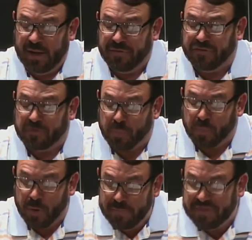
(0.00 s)
the
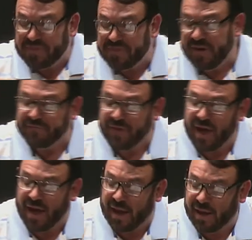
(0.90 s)
supremacy of
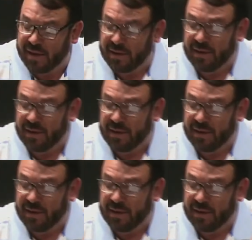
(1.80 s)
God,